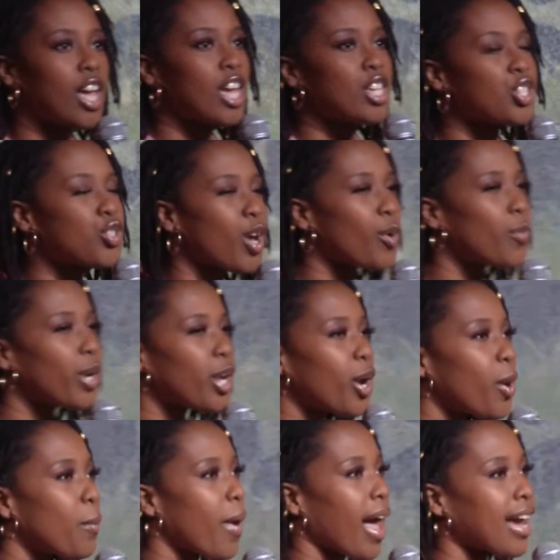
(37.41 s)
So I want to go
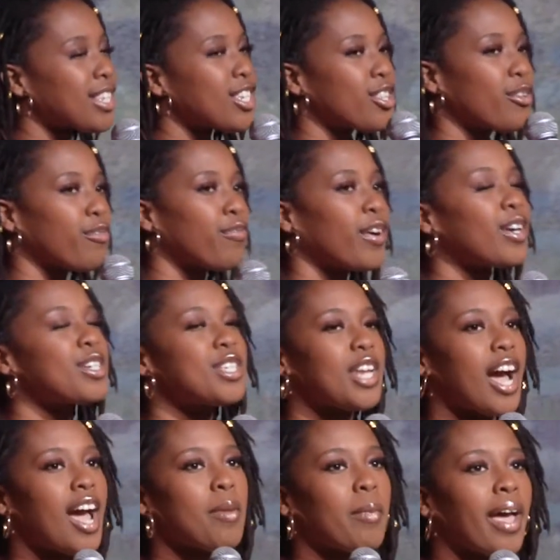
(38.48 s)
back to the first
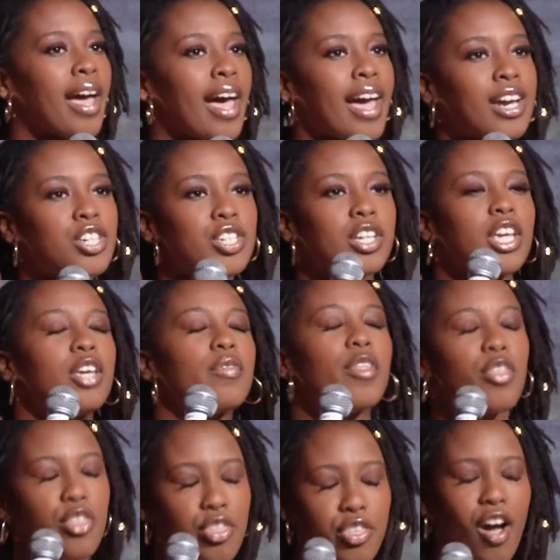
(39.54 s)
time I actually even
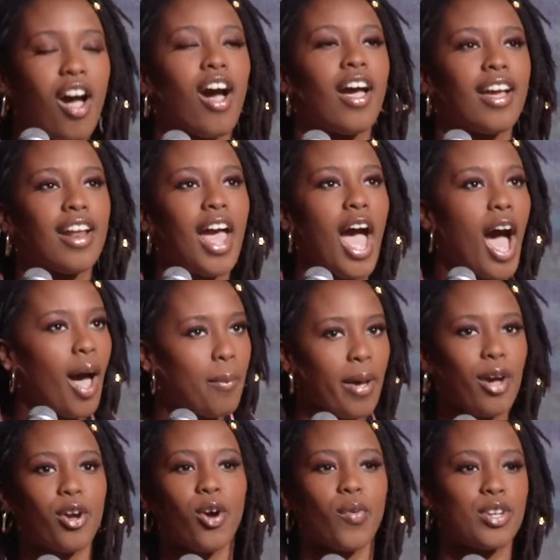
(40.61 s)
thought
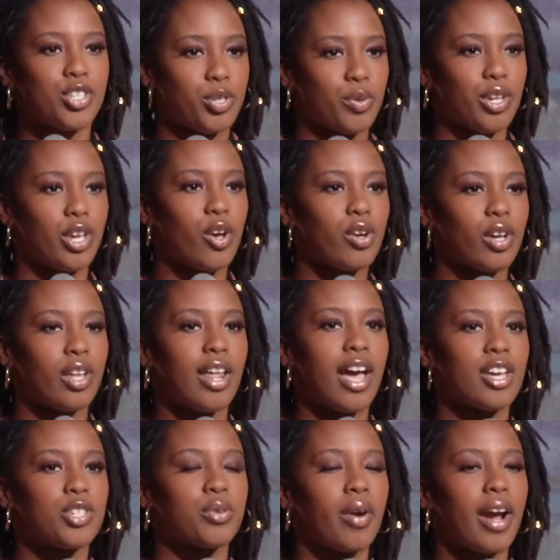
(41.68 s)
about going to a yoga
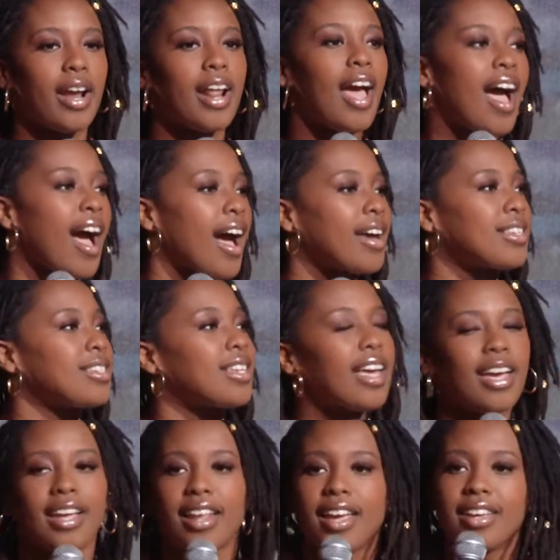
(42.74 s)
class, right? I
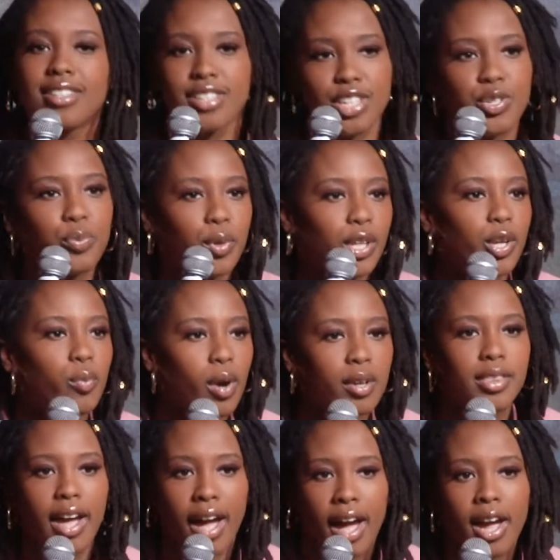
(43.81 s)
said, is this really worth
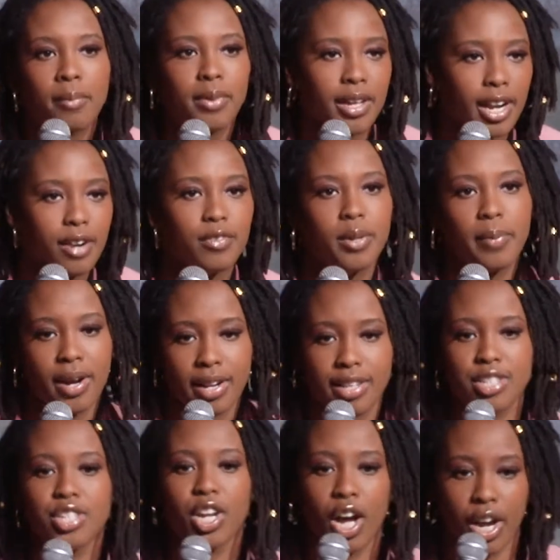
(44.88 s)
the hype that everybody
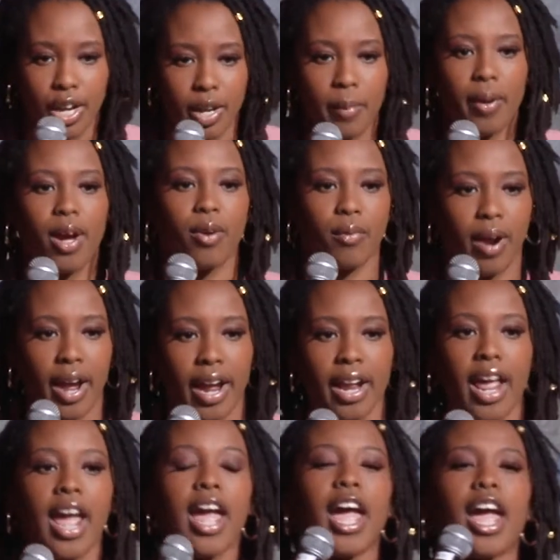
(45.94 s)
is talking about, right?
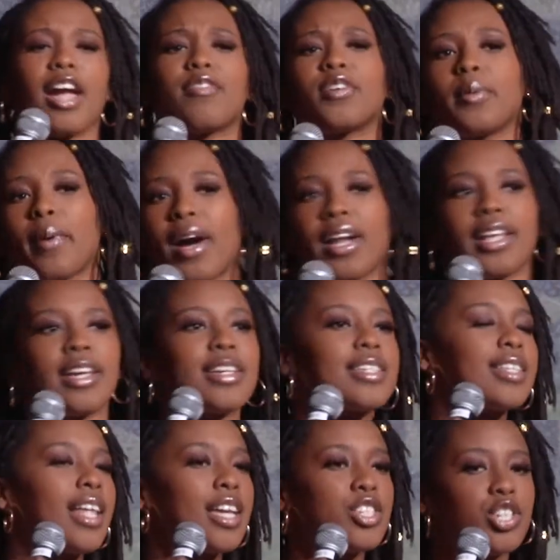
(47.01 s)
Everybody is,
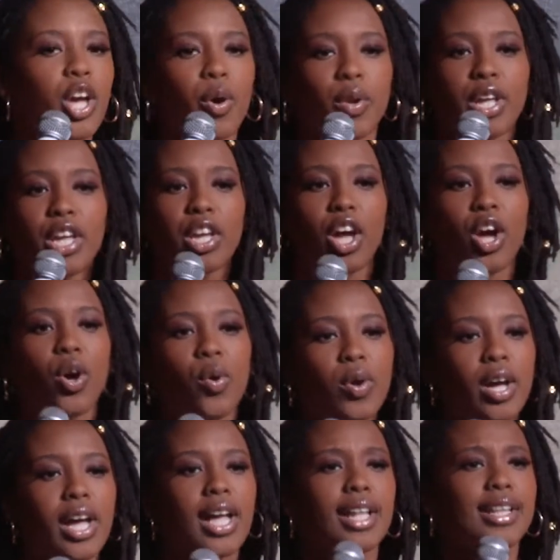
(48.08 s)
let's go to
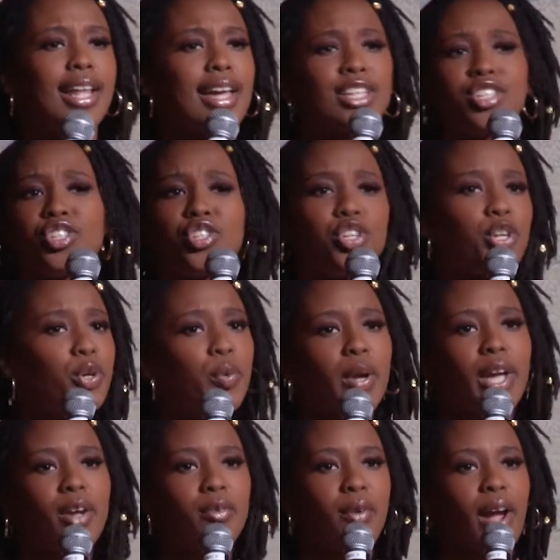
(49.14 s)
yoga, let's do
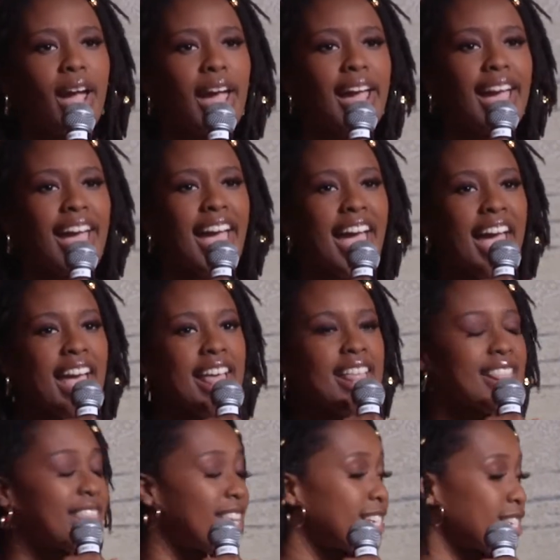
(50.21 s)
it, right?
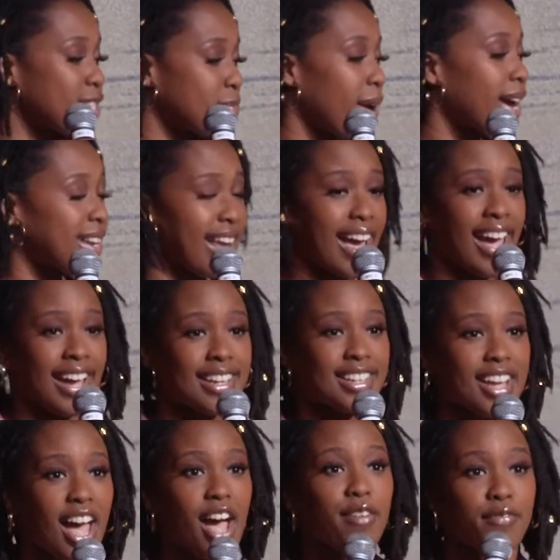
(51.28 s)
This is my dad,
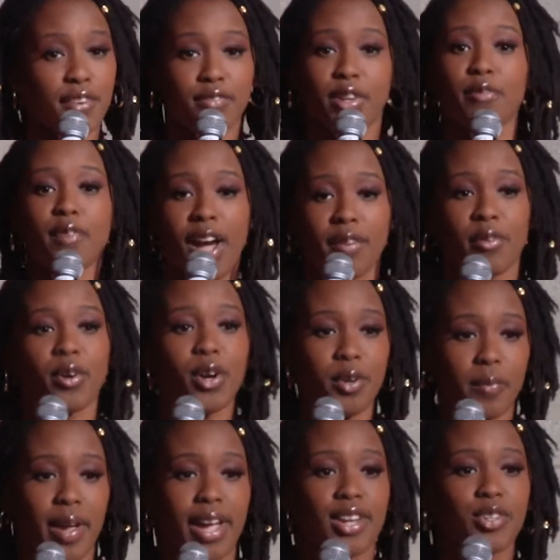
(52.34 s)
a 55-year-old
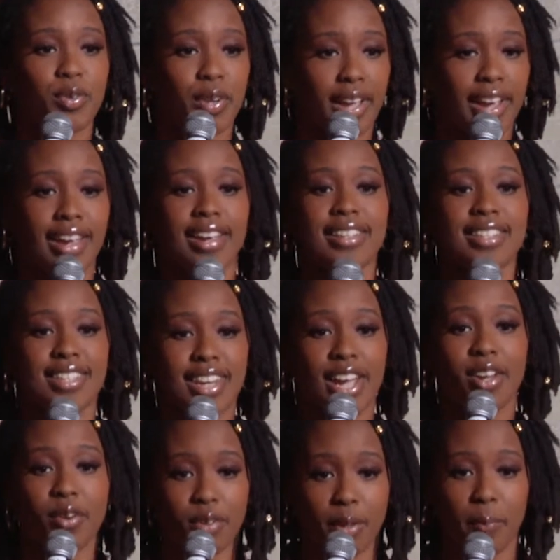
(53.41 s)
man doing a
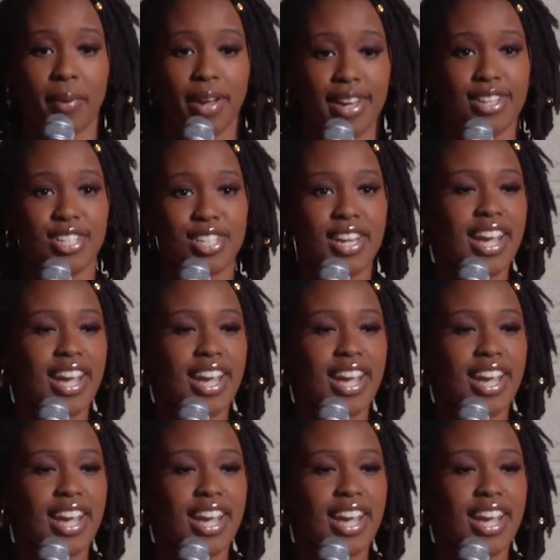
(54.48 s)
handstand on the beach.